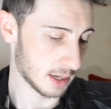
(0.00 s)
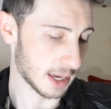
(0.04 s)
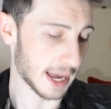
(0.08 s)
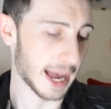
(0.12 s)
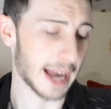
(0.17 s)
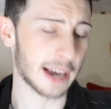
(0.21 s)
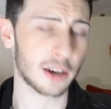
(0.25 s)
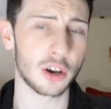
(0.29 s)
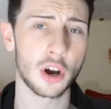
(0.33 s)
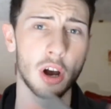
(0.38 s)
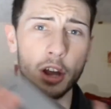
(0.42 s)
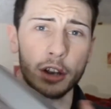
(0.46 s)

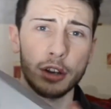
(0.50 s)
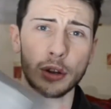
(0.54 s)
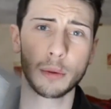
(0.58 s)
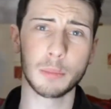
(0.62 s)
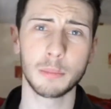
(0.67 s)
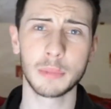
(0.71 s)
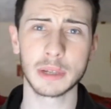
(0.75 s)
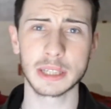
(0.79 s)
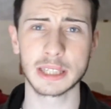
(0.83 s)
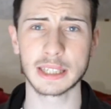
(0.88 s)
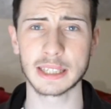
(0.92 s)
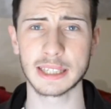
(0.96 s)
I got a
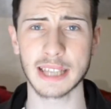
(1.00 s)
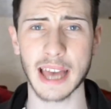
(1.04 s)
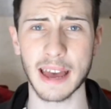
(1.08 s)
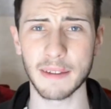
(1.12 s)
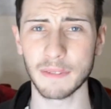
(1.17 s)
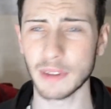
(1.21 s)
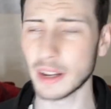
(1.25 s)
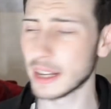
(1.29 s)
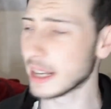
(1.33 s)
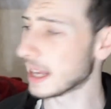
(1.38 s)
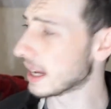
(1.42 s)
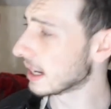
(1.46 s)
number
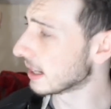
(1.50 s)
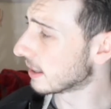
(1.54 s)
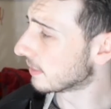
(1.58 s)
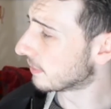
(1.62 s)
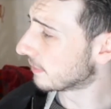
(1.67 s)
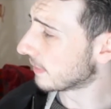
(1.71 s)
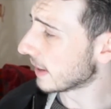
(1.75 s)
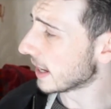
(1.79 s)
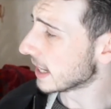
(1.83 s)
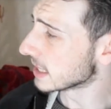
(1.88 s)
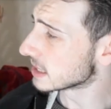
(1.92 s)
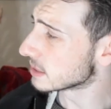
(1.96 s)
7 like
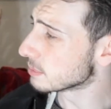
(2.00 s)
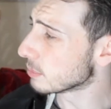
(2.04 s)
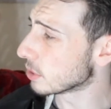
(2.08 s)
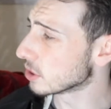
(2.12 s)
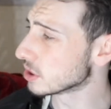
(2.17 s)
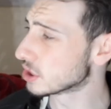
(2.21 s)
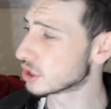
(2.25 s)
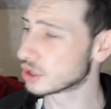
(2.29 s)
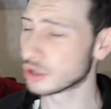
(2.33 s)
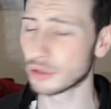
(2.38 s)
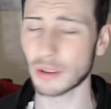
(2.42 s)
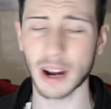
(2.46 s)
face
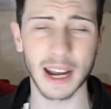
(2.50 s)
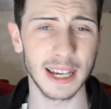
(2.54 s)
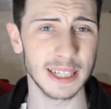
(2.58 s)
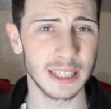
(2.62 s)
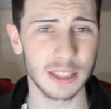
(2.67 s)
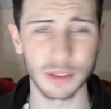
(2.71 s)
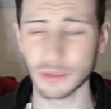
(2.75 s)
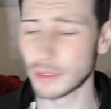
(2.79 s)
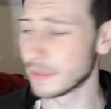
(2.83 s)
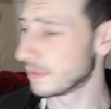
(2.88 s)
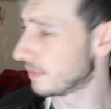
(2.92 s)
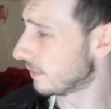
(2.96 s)

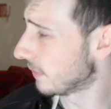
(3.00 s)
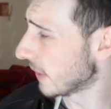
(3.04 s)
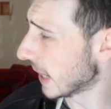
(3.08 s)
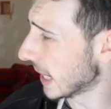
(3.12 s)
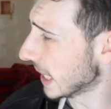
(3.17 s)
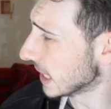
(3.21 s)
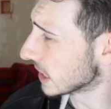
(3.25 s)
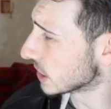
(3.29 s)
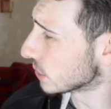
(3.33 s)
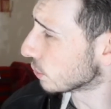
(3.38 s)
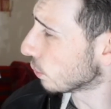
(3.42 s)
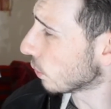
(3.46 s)
moisturiser and
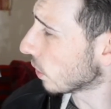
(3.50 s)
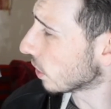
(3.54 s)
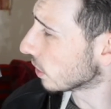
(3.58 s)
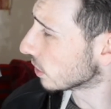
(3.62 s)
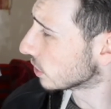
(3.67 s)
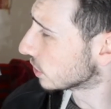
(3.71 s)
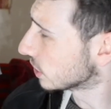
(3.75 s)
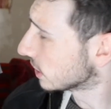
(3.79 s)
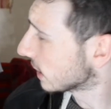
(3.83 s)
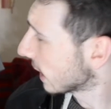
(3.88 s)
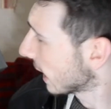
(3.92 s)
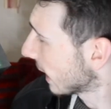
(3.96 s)
face wash
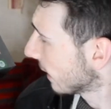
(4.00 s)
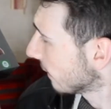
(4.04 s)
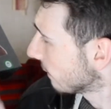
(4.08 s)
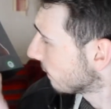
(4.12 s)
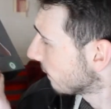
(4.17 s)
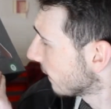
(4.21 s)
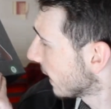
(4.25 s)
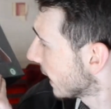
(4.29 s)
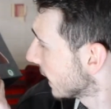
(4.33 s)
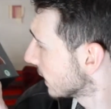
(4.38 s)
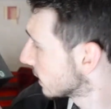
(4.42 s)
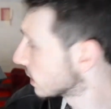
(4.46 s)
set,
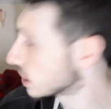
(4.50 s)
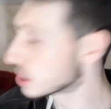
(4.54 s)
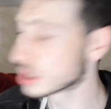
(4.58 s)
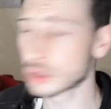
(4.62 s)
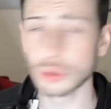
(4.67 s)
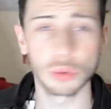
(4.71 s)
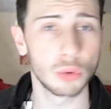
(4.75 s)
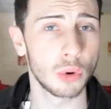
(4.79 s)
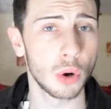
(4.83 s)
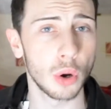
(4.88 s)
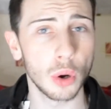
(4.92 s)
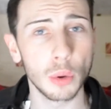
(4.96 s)
face
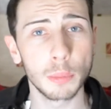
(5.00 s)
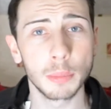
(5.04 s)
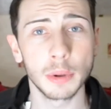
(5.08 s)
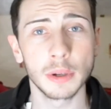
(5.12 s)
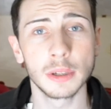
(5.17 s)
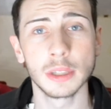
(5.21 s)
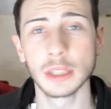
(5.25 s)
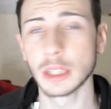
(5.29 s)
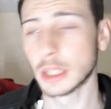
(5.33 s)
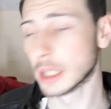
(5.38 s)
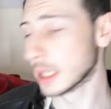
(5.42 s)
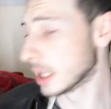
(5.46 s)
scrub.
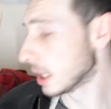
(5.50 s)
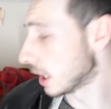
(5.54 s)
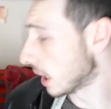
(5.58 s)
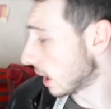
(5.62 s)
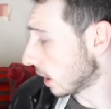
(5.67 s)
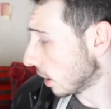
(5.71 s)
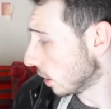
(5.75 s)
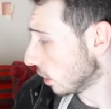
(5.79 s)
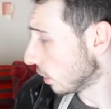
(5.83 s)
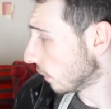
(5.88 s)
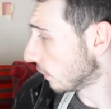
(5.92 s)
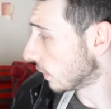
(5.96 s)

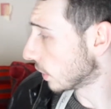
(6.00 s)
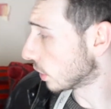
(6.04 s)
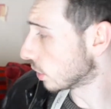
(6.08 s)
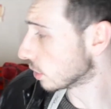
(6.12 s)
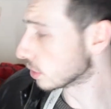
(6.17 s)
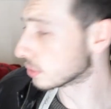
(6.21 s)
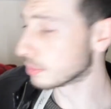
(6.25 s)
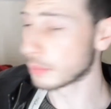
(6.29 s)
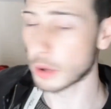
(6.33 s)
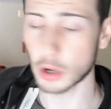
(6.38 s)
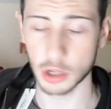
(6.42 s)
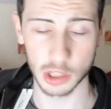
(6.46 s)
Love a good
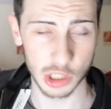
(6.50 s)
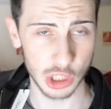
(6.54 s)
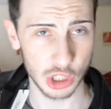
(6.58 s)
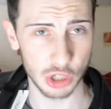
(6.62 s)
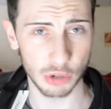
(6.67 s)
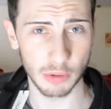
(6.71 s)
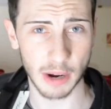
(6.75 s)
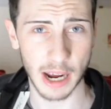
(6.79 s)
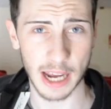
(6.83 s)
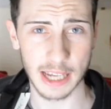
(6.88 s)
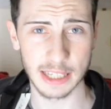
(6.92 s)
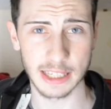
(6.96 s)

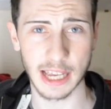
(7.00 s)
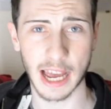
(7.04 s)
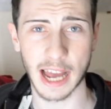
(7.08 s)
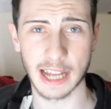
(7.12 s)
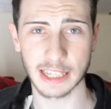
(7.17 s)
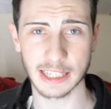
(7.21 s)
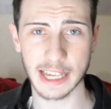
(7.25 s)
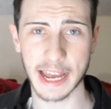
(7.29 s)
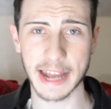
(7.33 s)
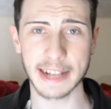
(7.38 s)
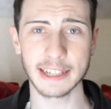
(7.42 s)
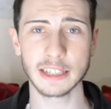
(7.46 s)
moisturiser. I
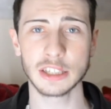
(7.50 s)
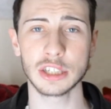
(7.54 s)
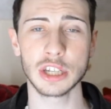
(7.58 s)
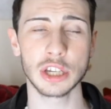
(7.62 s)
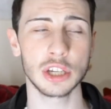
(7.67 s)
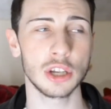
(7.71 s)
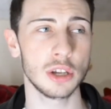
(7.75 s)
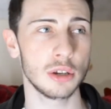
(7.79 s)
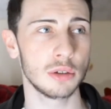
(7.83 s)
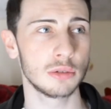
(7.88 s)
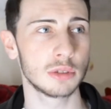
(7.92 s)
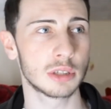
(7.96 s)
tend to
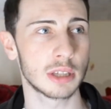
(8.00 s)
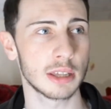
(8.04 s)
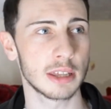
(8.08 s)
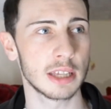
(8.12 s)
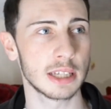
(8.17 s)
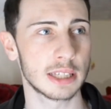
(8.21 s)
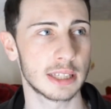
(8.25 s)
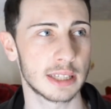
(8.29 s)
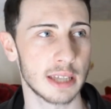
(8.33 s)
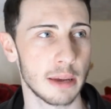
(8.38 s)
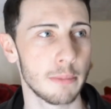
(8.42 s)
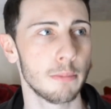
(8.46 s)
use the
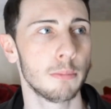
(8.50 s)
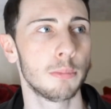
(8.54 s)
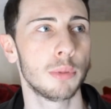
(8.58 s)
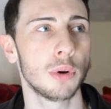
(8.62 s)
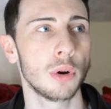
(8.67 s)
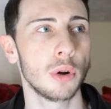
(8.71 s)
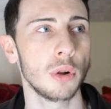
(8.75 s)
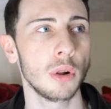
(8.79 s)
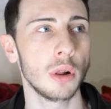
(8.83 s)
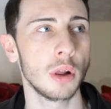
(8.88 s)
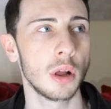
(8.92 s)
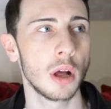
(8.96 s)

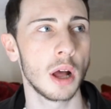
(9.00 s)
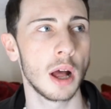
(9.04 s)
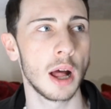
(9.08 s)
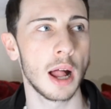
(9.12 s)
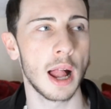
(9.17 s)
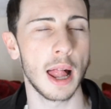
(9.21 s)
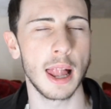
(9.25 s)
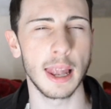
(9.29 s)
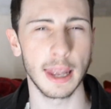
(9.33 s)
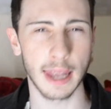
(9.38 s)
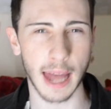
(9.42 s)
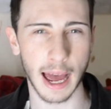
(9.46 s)
simple
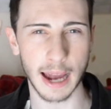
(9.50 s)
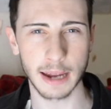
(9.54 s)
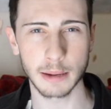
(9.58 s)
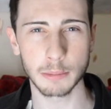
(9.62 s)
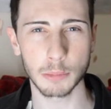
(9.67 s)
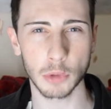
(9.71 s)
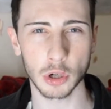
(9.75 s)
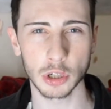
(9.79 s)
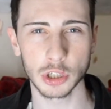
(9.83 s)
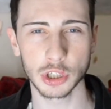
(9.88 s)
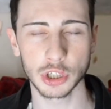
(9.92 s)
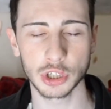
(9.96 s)
light
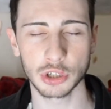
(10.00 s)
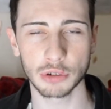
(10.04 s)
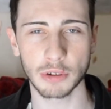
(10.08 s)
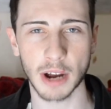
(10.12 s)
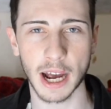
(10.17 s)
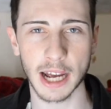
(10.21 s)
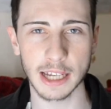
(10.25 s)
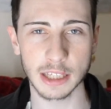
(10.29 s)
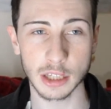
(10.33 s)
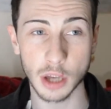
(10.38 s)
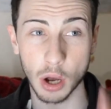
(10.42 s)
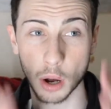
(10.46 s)

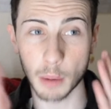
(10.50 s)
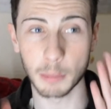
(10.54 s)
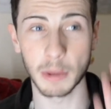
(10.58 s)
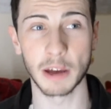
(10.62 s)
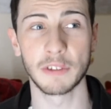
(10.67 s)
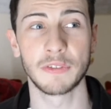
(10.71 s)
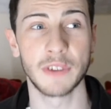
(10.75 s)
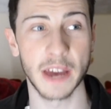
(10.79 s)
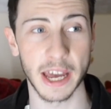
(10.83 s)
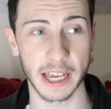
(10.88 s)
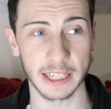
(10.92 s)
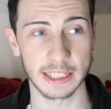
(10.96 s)
moisturiser on my
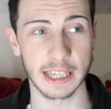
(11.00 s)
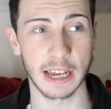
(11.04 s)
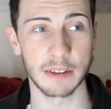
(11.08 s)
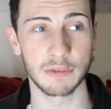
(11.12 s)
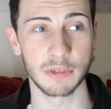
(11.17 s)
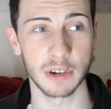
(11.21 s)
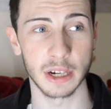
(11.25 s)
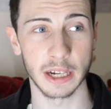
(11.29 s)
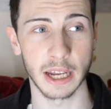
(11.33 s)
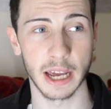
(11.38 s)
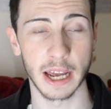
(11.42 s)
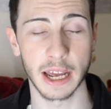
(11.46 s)
face
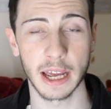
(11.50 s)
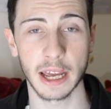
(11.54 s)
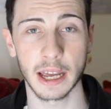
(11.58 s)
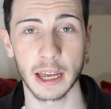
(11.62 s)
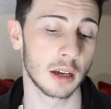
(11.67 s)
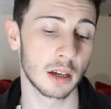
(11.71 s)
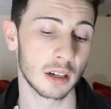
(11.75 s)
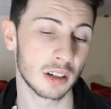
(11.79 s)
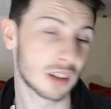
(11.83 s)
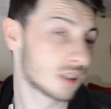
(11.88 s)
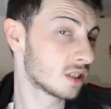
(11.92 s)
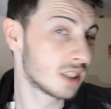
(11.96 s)
every day
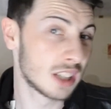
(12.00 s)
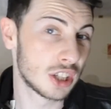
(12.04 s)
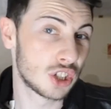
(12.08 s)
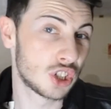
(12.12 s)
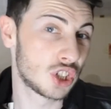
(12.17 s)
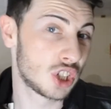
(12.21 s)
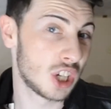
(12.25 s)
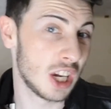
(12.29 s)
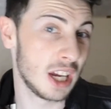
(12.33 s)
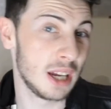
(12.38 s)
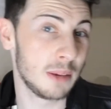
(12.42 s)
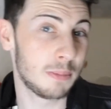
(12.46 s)
because it's
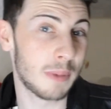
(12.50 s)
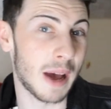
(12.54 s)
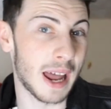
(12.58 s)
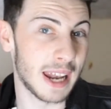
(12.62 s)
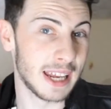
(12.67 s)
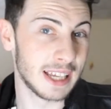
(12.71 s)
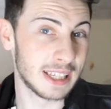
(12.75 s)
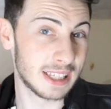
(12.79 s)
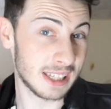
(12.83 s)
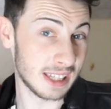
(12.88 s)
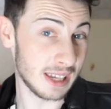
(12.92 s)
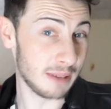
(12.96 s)
cheap and
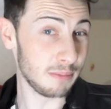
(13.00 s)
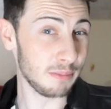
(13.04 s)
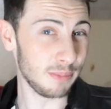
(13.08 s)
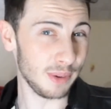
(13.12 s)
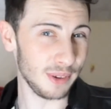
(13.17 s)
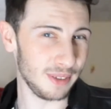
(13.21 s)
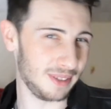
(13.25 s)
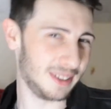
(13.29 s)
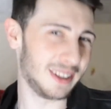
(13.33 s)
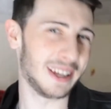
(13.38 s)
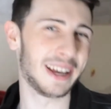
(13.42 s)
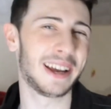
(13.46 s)
it's
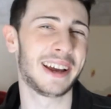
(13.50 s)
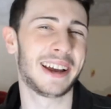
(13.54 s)
simple.